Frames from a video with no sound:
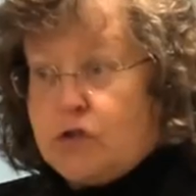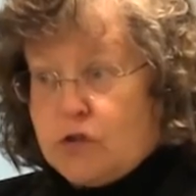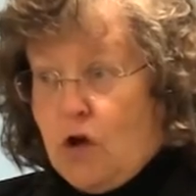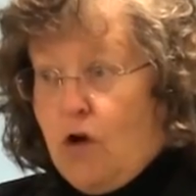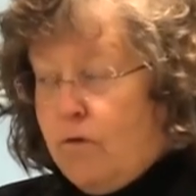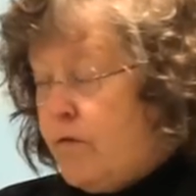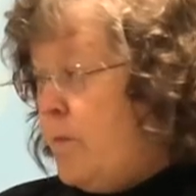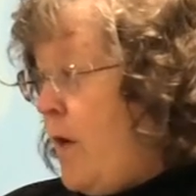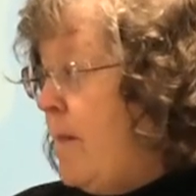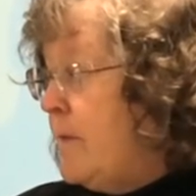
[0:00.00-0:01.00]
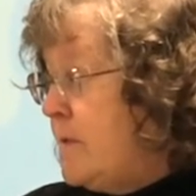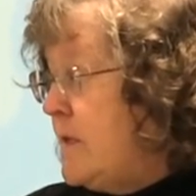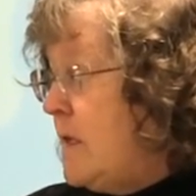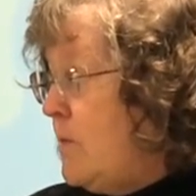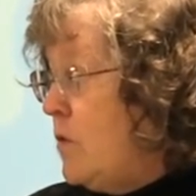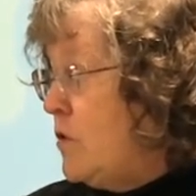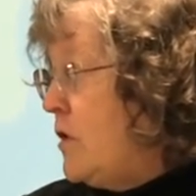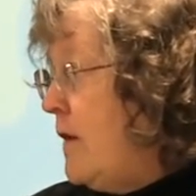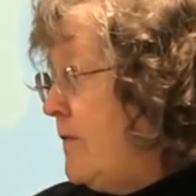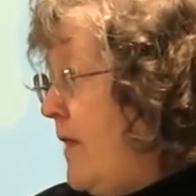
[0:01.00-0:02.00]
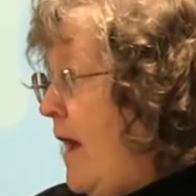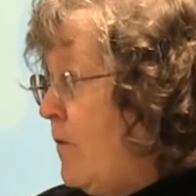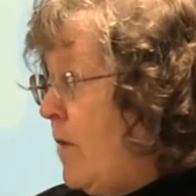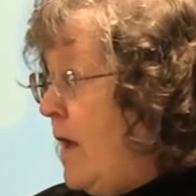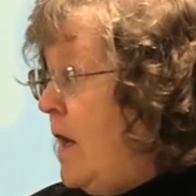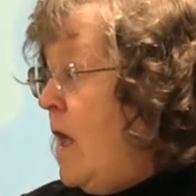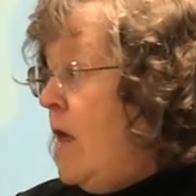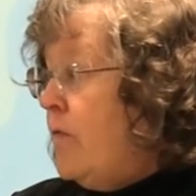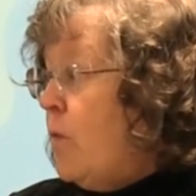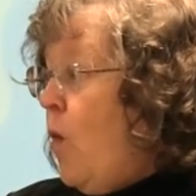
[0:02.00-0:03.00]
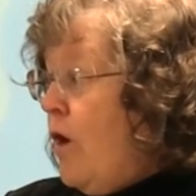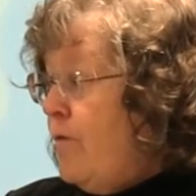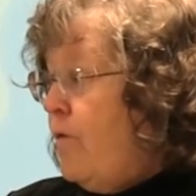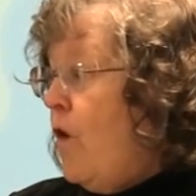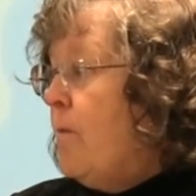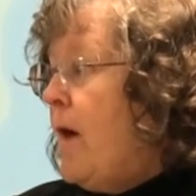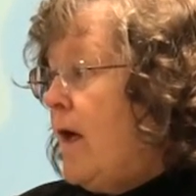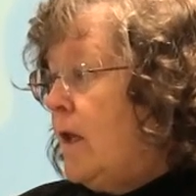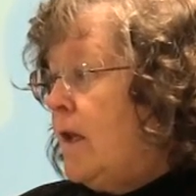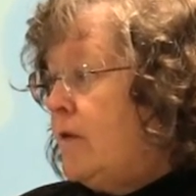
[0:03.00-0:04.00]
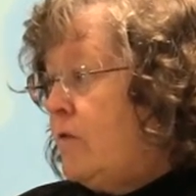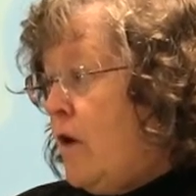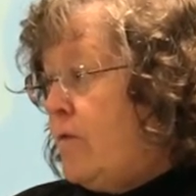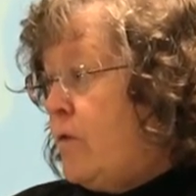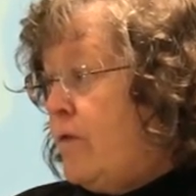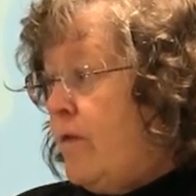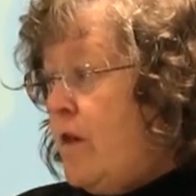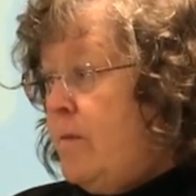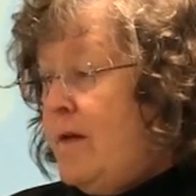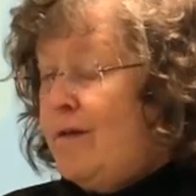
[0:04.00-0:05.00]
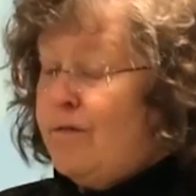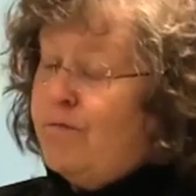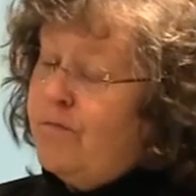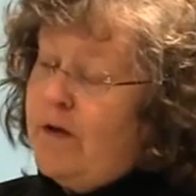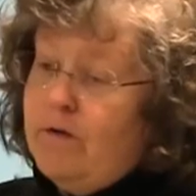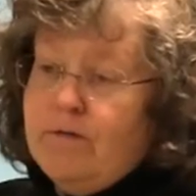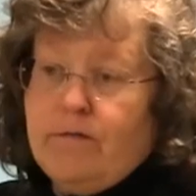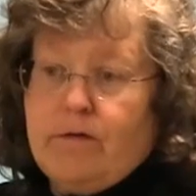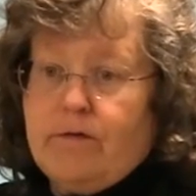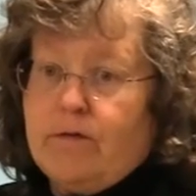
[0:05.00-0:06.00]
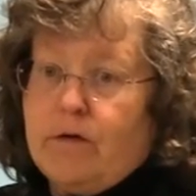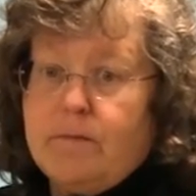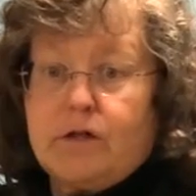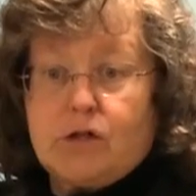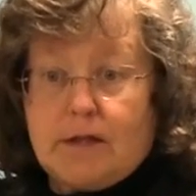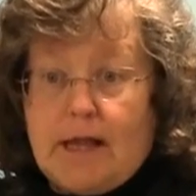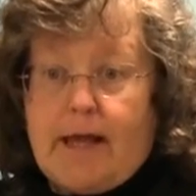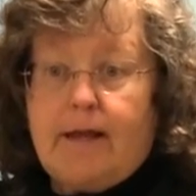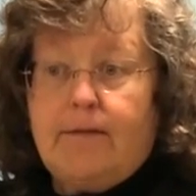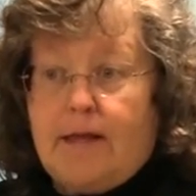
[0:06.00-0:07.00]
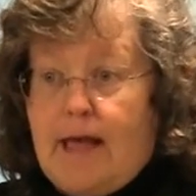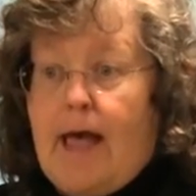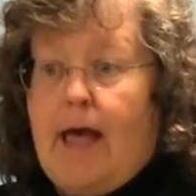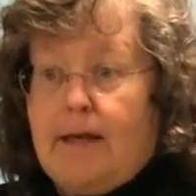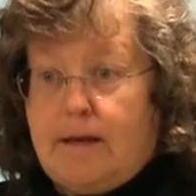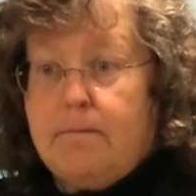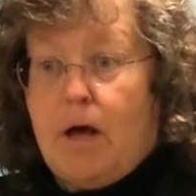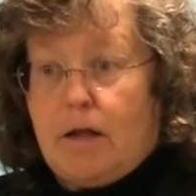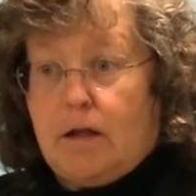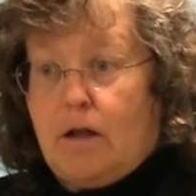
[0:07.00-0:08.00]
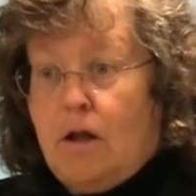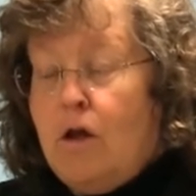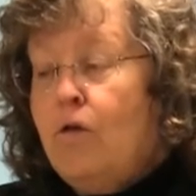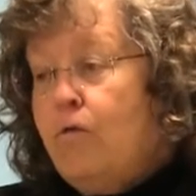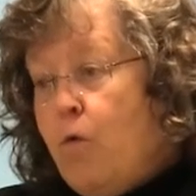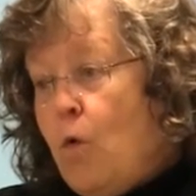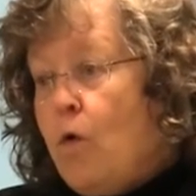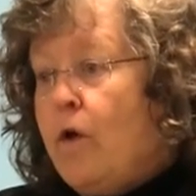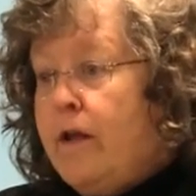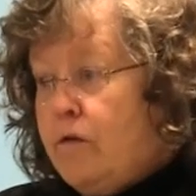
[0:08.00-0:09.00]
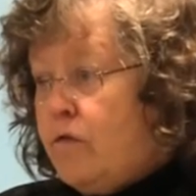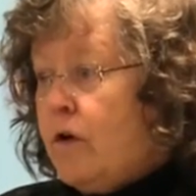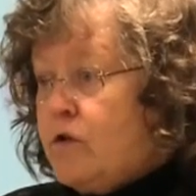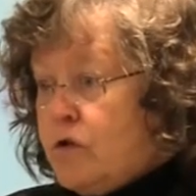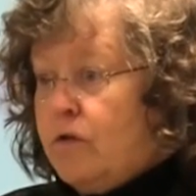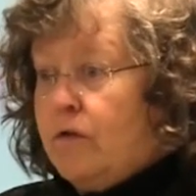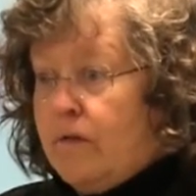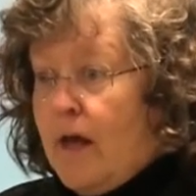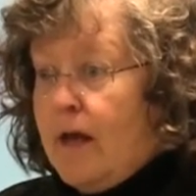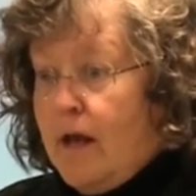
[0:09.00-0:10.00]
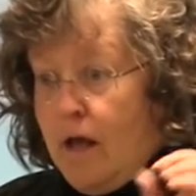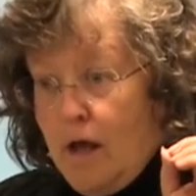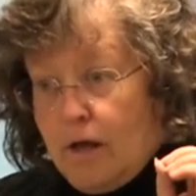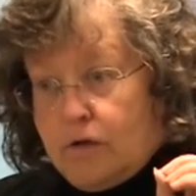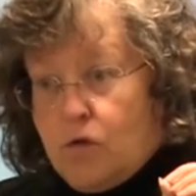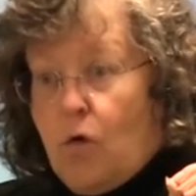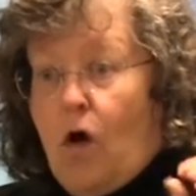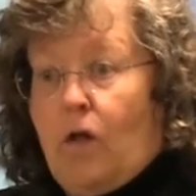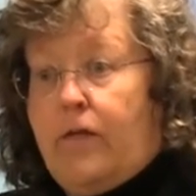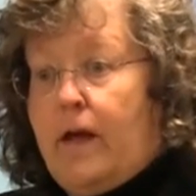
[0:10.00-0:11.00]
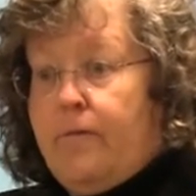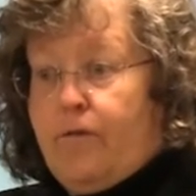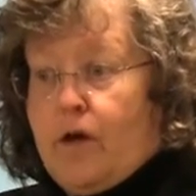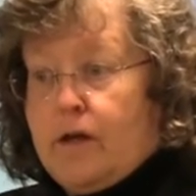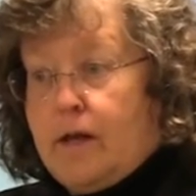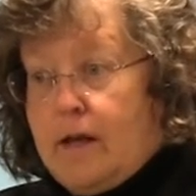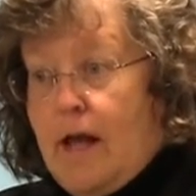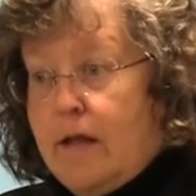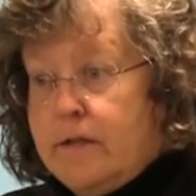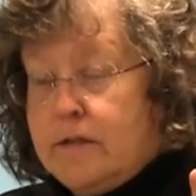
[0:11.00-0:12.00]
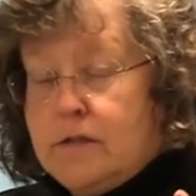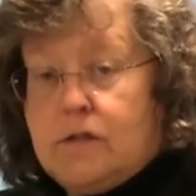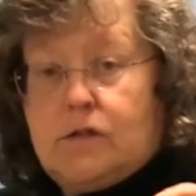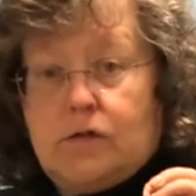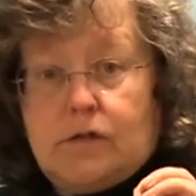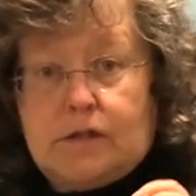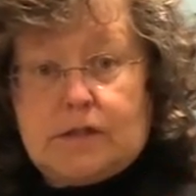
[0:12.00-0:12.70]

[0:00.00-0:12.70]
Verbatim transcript: solve the problems that emerged out of that, right? The waterfall model in software development is very, very, very much like the ADDIE model for instructional design do all the upfront analysis, do the